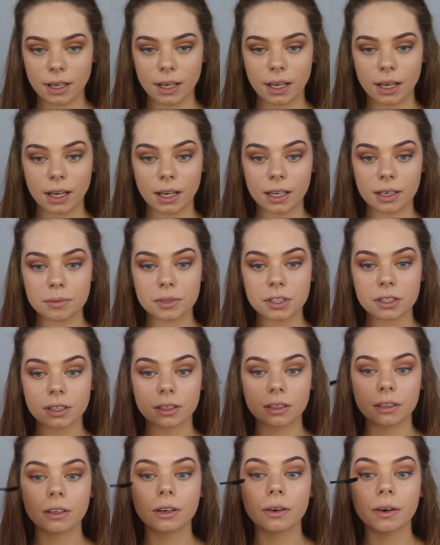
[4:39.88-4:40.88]
And I'm just
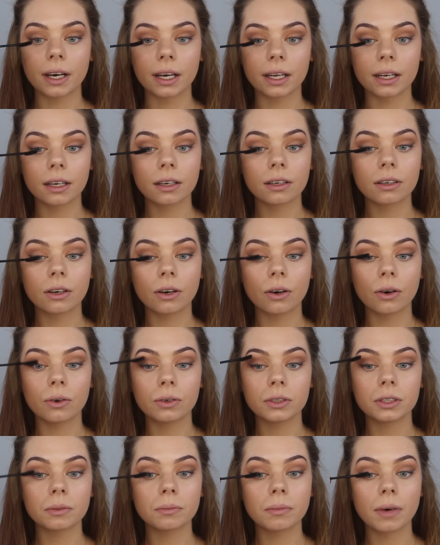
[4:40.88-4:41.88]
gonna go ahead and
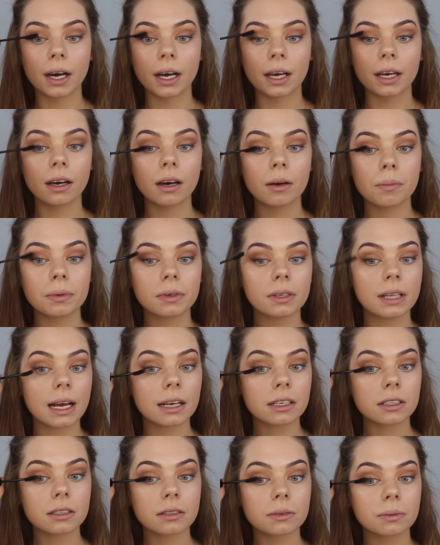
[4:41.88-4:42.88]
coat my upper
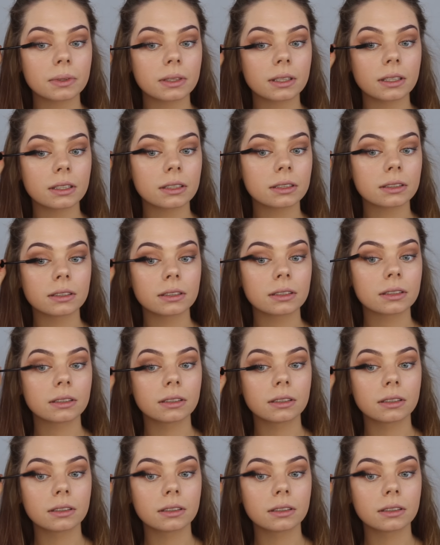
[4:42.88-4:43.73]
lashes with this.